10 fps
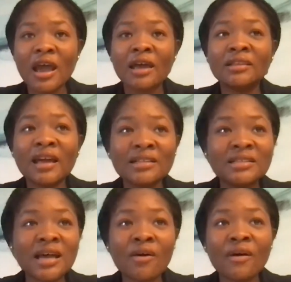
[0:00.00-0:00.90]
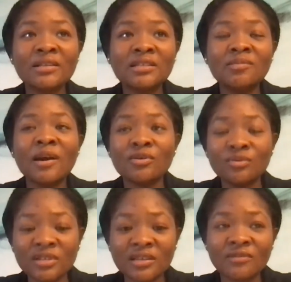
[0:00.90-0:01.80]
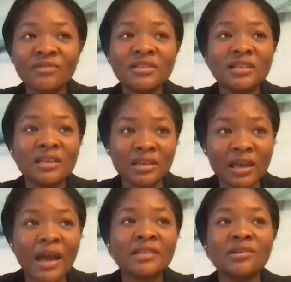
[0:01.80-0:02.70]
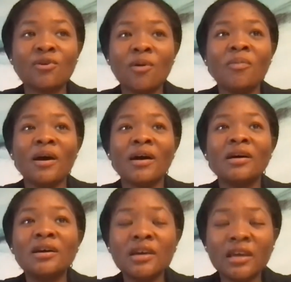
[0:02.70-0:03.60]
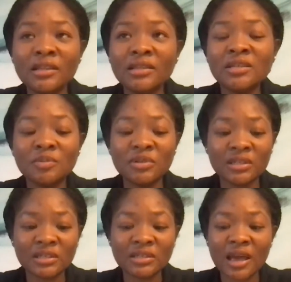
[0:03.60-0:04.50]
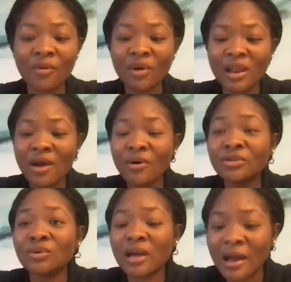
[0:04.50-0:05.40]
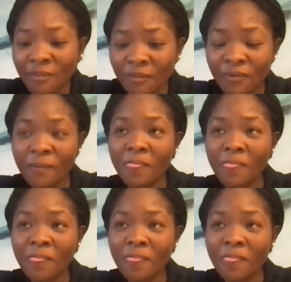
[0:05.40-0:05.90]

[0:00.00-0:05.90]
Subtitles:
And that is how I did my youth service as a corper in this business. And when I went to camp,